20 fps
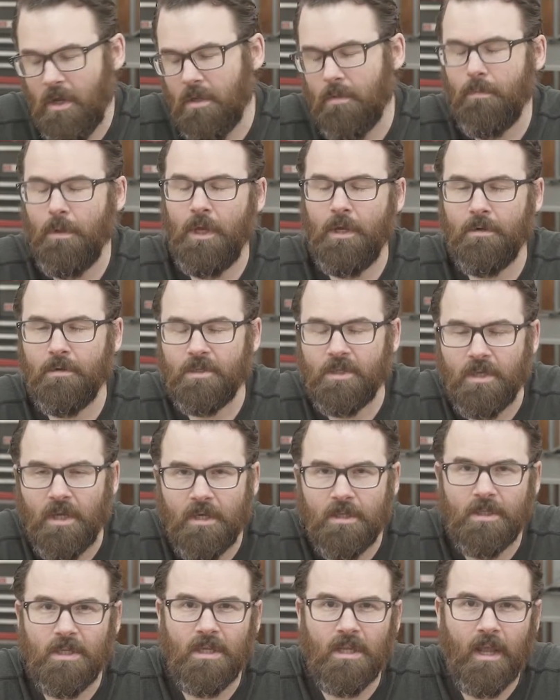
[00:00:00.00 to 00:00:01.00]
and a planer is a
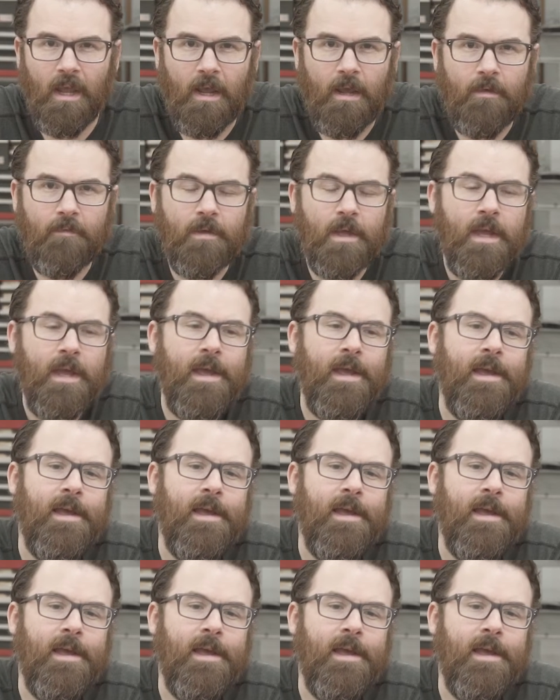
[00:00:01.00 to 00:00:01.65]
nice thing to have.